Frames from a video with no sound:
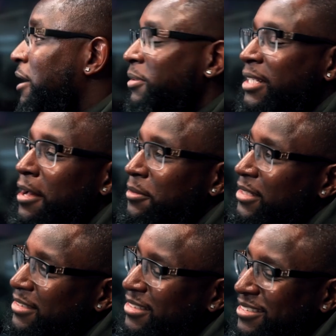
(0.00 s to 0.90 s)
I don't I don't
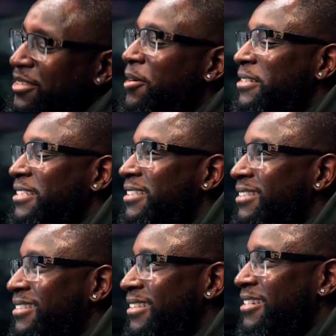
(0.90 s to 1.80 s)
think it's
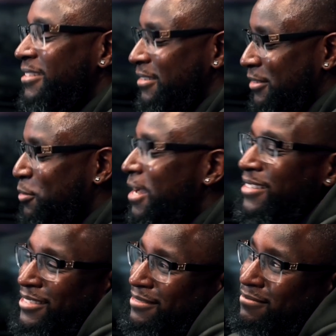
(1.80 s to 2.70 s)
discouraging because you
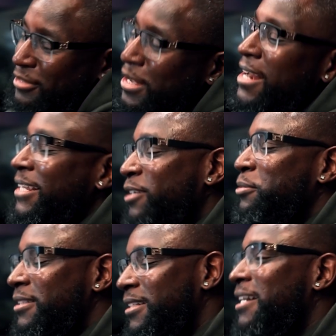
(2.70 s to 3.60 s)
got you got to get
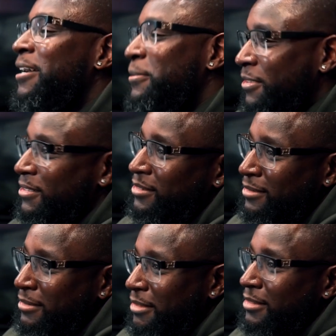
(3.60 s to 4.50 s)
with the times because
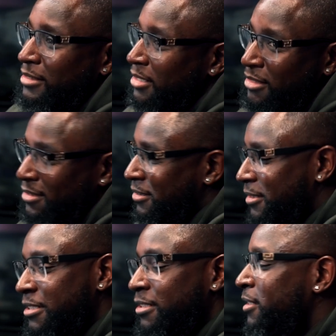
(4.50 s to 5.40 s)
mm-hmm. yeah. these
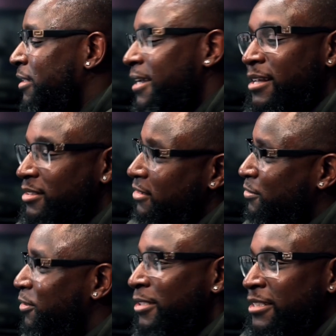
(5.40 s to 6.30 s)
these young cats
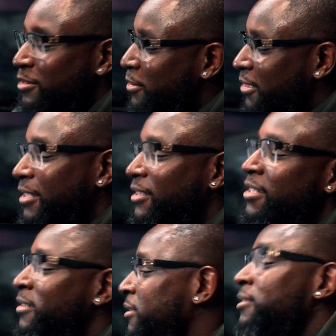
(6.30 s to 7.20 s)
is really doing their
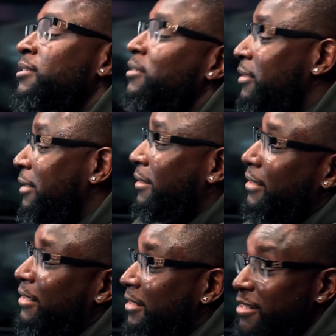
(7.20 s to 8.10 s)
thing. Yeah,
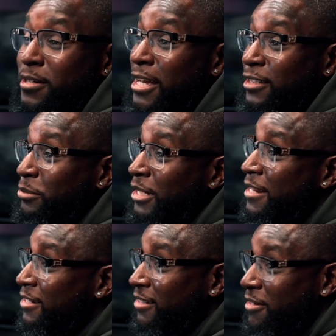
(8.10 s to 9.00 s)
and they're not
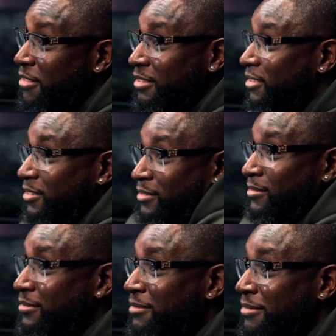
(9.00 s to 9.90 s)
complaining. They're no. just
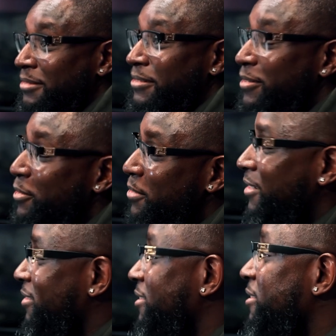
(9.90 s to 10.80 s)
doing
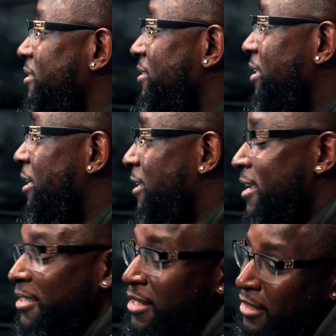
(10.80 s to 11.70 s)
moving it. fast. Yeah,
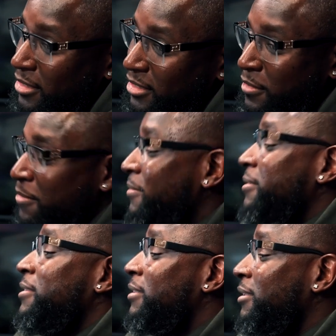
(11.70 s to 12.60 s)
yeah. yeah. So,
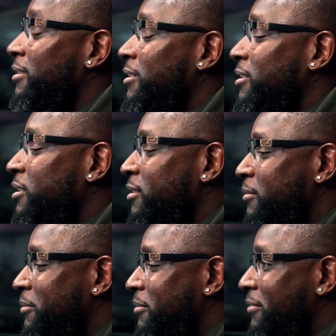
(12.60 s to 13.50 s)

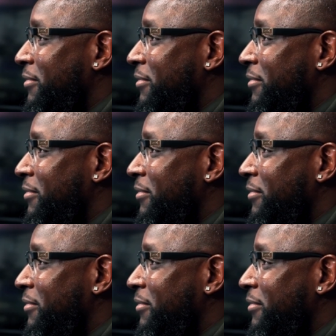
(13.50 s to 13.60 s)
um,